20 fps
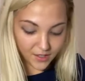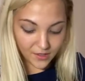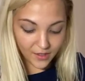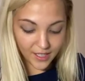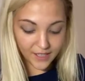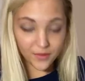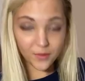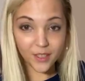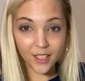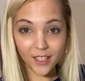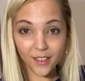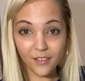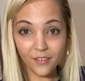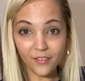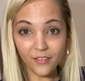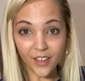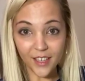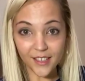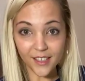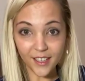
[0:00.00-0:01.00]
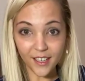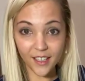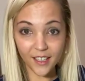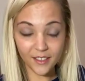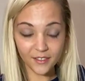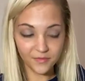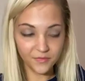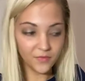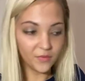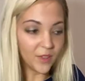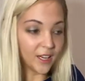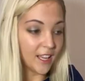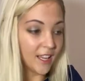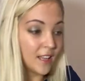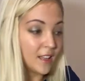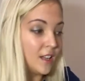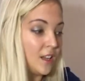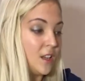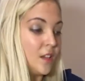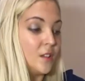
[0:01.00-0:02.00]
is we're gonna fuzz it, right?
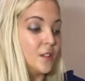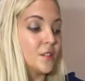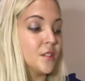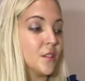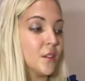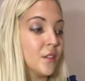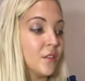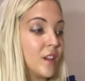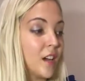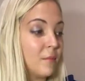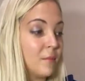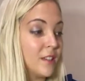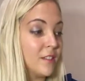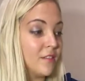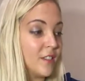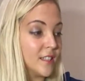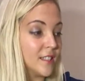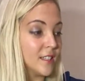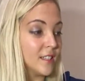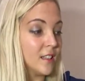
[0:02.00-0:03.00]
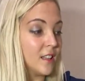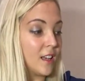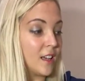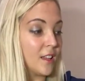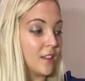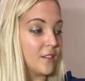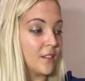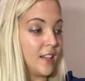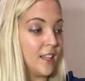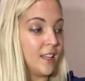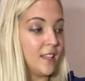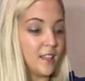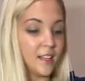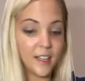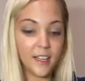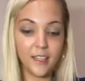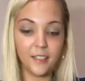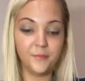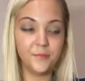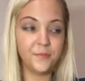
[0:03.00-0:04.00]
So I've got my fuzzing cloth right here.